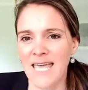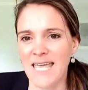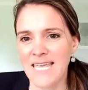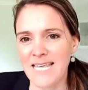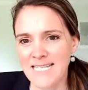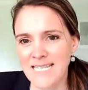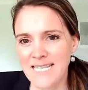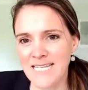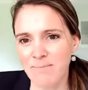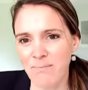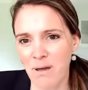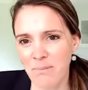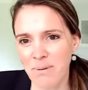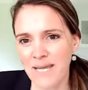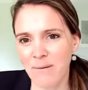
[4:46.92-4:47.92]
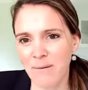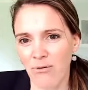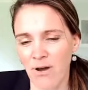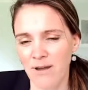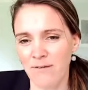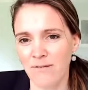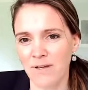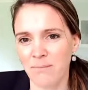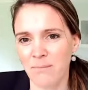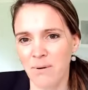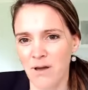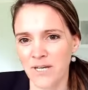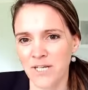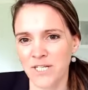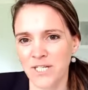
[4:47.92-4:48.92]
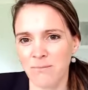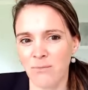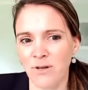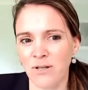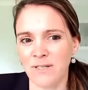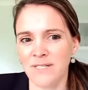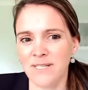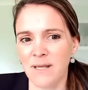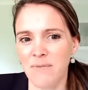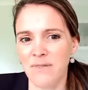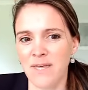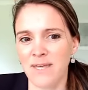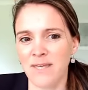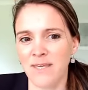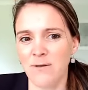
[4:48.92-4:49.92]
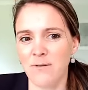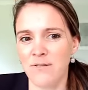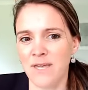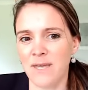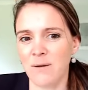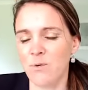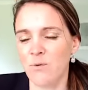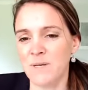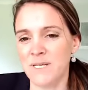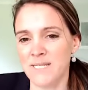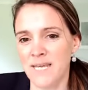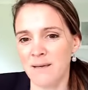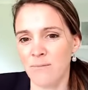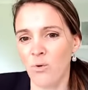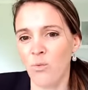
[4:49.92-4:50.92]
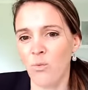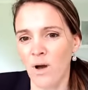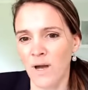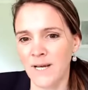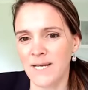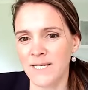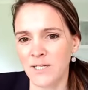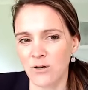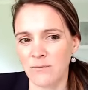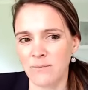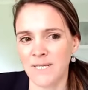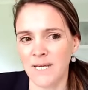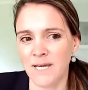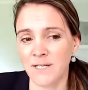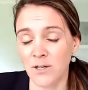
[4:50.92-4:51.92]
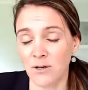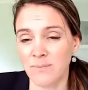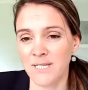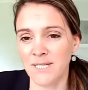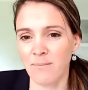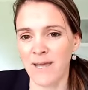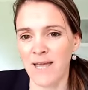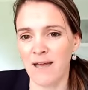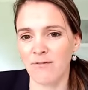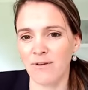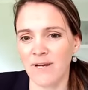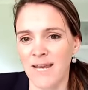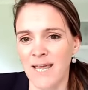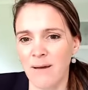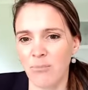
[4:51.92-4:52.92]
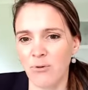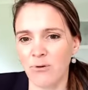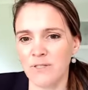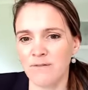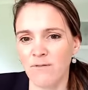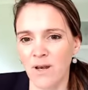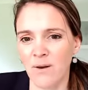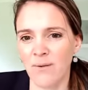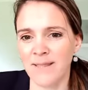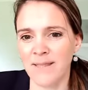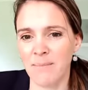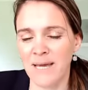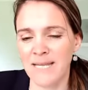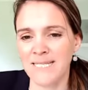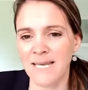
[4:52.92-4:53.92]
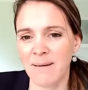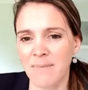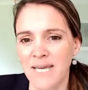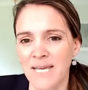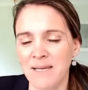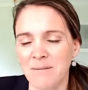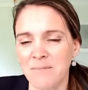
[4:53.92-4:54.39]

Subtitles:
Is this public-private partnership model something you think we will be seeing more widely adopted by African airports following the pandemic?